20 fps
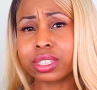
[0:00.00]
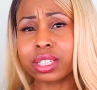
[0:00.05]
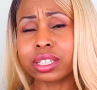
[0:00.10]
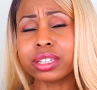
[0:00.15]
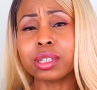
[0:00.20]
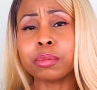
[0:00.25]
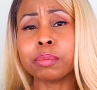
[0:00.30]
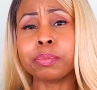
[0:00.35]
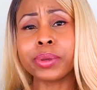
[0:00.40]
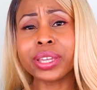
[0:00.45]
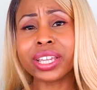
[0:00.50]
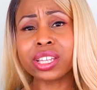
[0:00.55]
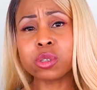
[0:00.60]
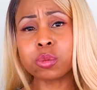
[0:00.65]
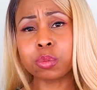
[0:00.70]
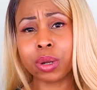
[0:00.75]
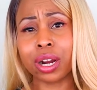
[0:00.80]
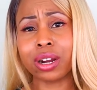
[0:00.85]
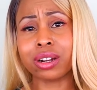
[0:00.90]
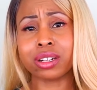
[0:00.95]
The biggest
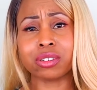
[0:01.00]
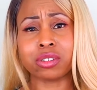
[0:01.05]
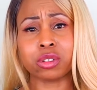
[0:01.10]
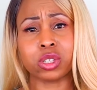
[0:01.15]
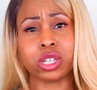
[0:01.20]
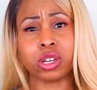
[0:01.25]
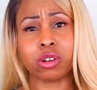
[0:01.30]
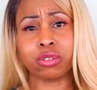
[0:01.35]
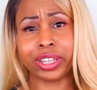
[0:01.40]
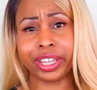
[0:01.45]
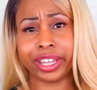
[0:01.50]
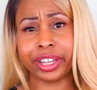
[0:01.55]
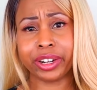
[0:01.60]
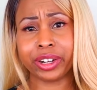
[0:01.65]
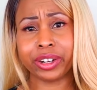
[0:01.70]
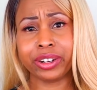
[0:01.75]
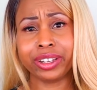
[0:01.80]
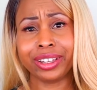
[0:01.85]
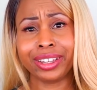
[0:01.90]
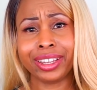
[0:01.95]
part of
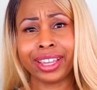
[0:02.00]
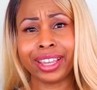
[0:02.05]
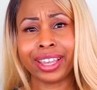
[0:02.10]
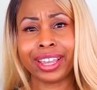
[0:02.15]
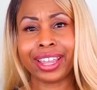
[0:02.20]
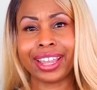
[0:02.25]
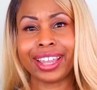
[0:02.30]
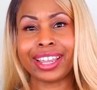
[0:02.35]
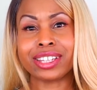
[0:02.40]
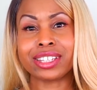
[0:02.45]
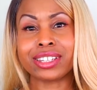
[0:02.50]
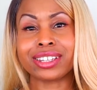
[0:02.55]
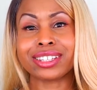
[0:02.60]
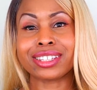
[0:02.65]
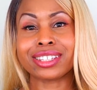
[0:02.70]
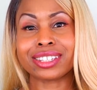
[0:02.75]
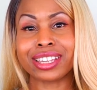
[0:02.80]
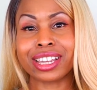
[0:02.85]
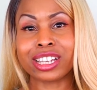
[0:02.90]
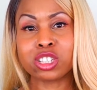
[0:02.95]
self-care is
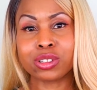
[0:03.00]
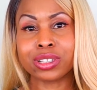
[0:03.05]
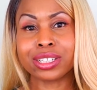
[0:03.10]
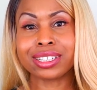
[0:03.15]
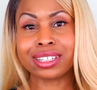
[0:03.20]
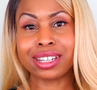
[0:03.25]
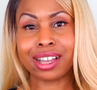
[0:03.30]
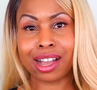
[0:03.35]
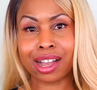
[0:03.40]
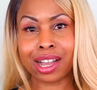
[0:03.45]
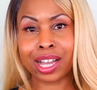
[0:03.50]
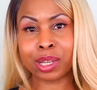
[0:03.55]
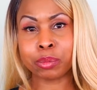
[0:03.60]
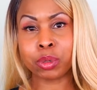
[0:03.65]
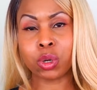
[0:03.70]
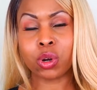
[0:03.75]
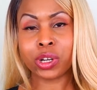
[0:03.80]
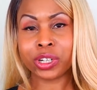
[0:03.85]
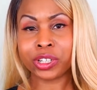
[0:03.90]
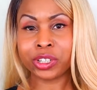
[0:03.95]
scheduling time
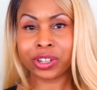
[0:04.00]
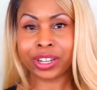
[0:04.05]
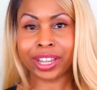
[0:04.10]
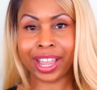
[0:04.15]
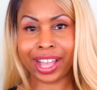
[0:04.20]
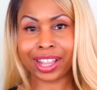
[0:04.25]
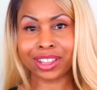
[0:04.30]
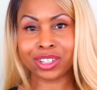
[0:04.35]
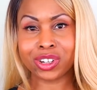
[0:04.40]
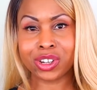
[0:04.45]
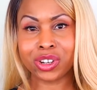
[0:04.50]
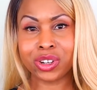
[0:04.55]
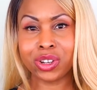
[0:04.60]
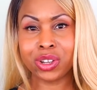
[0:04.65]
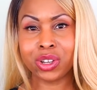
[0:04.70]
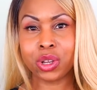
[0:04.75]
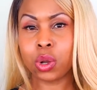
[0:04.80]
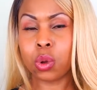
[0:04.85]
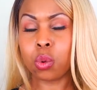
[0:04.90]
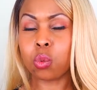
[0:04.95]
on your calendar
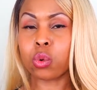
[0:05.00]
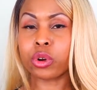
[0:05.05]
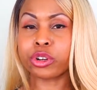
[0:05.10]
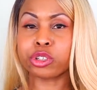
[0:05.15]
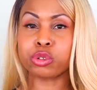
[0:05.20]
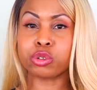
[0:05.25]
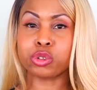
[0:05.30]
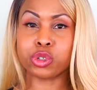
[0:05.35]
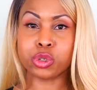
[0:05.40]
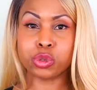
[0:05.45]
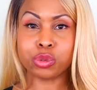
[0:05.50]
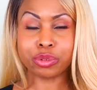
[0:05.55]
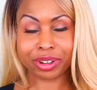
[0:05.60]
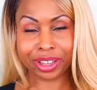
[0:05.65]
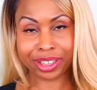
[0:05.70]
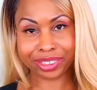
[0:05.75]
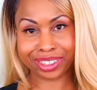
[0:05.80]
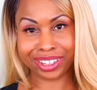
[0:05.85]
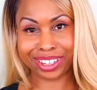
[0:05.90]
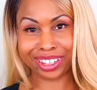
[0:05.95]
where you do
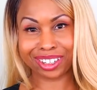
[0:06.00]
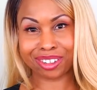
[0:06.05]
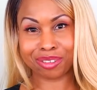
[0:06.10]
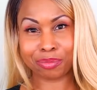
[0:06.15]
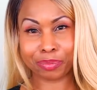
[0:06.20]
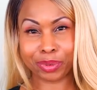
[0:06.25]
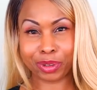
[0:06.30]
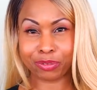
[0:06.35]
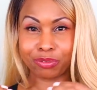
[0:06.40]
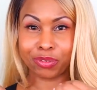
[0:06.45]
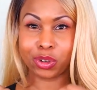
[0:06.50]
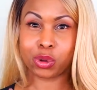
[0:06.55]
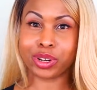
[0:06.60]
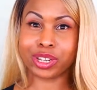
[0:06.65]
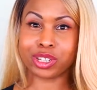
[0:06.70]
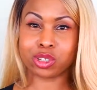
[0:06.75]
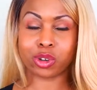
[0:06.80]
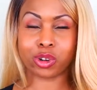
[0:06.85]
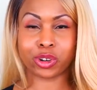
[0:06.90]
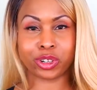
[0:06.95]
nothing but
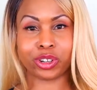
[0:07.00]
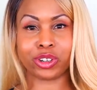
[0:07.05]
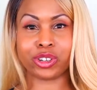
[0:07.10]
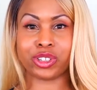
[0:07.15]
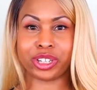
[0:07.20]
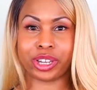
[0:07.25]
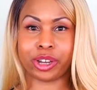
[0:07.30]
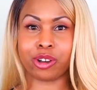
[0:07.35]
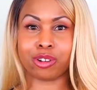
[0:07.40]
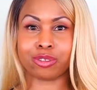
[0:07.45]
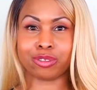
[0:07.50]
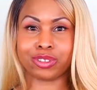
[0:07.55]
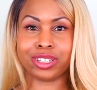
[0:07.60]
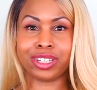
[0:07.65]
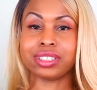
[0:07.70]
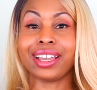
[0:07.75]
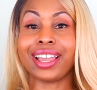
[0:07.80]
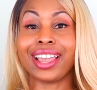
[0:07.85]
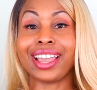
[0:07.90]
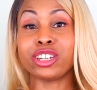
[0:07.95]
focus on yourself.
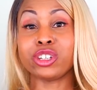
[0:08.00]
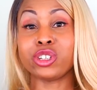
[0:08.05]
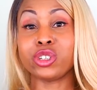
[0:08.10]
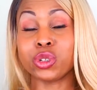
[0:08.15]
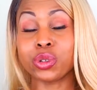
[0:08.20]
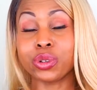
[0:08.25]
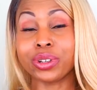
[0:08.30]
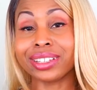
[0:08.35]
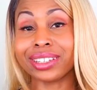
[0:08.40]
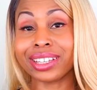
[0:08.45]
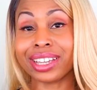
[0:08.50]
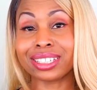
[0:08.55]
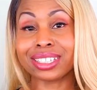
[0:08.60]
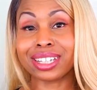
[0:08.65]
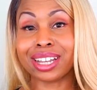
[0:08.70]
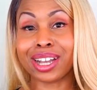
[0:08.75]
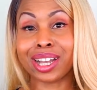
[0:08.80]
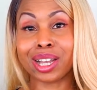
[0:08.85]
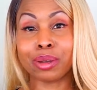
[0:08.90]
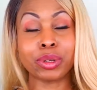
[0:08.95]
And during that
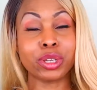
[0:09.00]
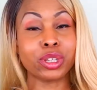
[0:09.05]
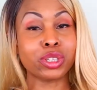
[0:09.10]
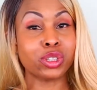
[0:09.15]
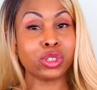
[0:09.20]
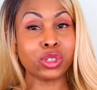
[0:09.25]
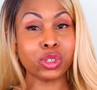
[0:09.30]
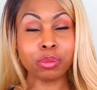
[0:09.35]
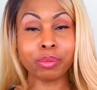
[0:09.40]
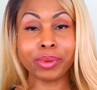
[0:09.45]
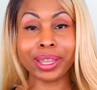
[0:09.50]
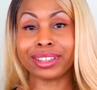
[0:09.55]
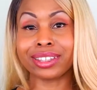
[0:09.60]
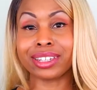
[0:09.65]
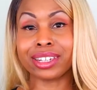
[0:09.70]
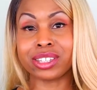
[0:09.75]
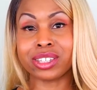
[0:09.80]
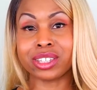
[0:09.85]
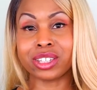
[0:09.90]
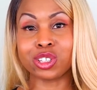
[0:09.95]
time, you make the
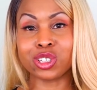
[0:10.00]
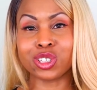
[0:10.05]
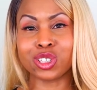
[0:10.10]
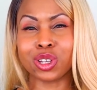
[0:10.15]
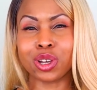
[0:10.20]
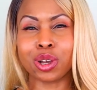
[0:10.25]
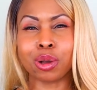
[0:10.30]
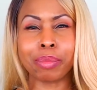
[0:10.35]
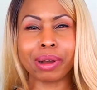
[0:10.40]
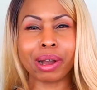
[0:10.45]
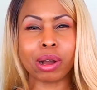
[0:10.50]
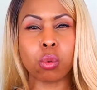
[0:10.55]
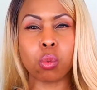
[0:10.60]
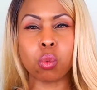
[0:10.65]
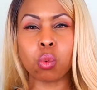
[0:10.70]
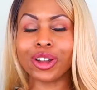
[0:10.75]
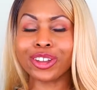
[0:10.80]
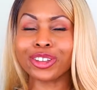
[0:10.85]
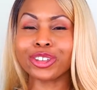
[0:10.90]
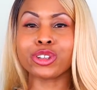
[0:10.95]
decision about
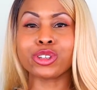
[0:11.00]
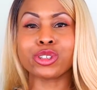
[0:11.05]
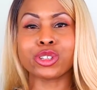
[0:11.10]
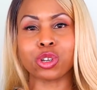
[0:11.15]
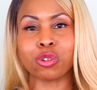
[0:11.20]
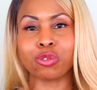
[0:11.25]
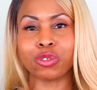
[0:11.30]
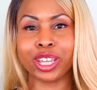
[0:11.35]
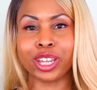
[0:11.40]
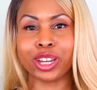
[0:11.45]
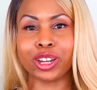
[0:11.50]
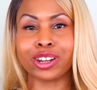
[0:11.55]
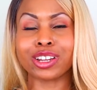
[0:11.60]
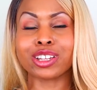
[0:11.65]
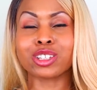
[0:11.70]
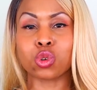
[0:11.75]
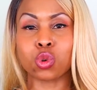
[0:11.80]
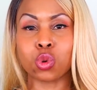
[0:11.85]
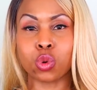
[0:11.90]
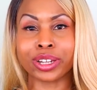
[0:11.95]
what your self-care
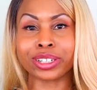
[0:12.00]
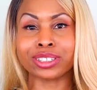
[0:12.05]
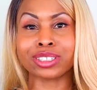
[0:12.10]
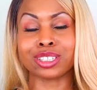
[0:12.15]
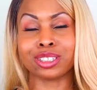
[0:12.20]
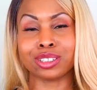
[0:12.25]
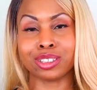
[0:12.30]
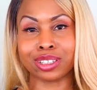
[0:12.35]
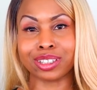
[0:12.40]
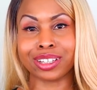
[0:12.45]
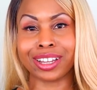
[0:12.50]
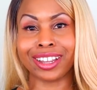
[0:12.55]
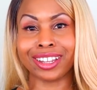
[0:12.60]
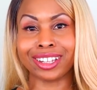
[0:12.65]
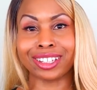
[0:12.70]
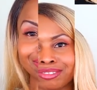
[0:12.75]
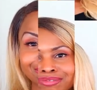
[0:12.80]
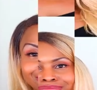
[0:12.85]
is going to look like.